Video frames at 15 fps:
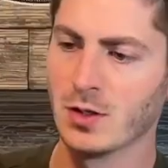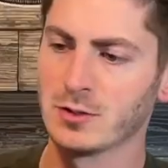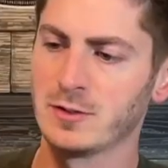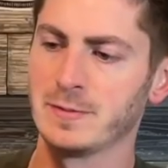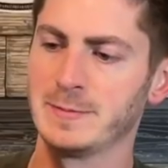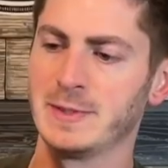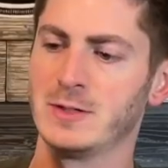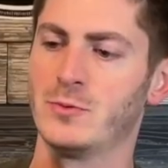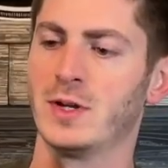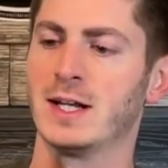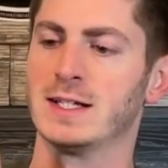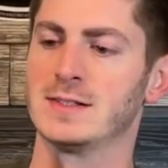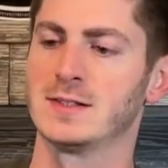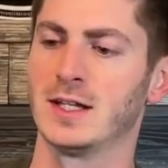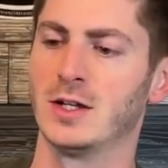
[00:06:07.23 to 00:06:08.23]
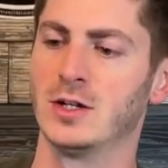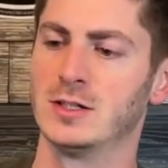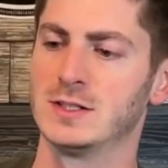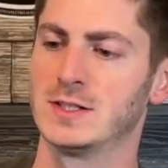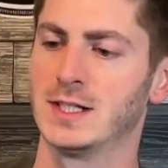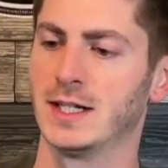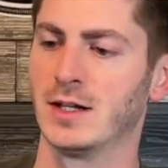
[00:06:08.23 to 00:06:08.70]
And when I say
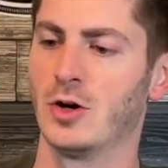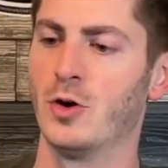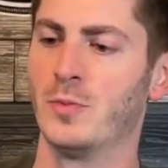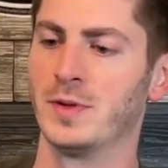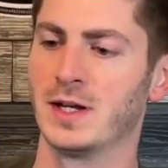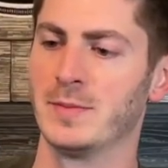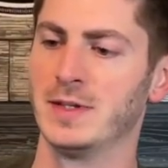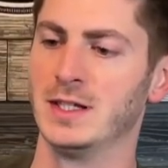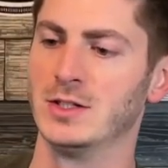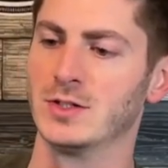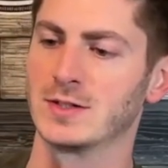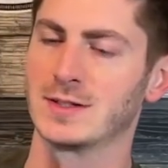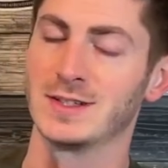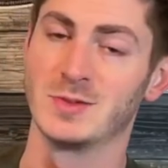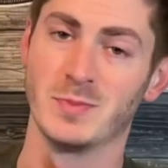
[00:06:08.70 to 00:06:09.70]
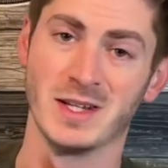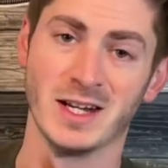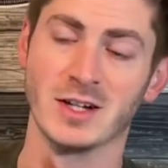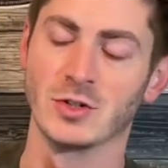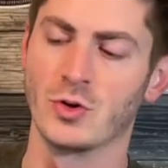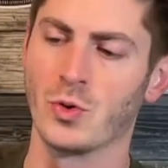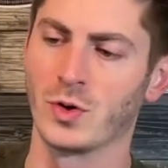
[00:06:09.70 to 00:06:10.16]
sitting open, I mean just it's been
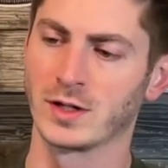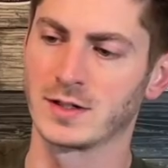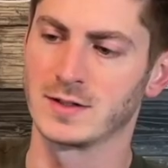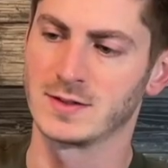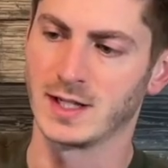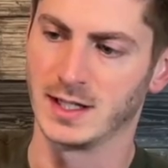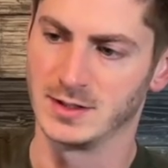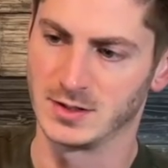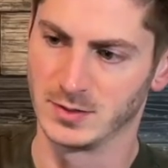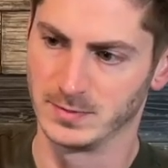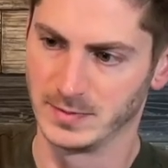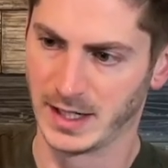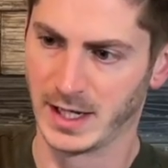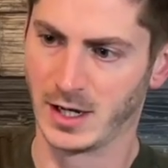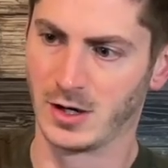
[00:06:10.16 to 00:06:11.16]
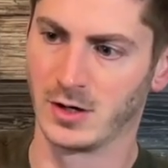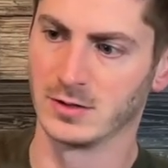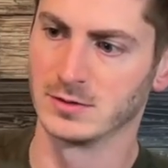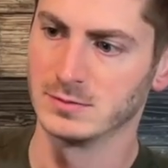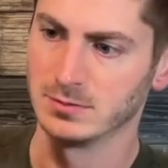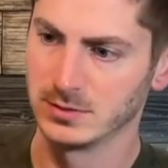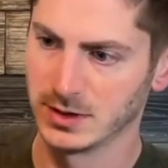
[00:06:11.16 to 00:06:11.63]
uncorked. It's had some air
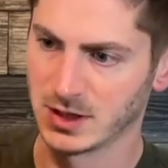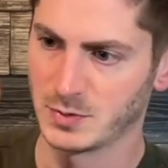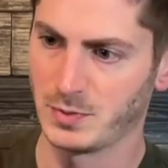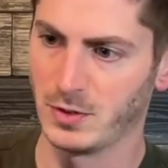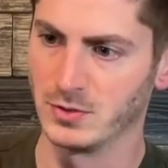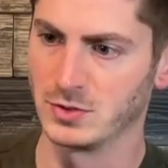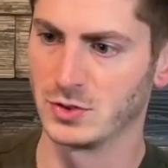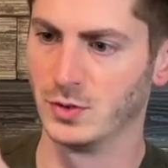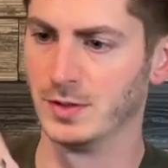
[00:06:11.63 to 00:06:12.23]
exposed to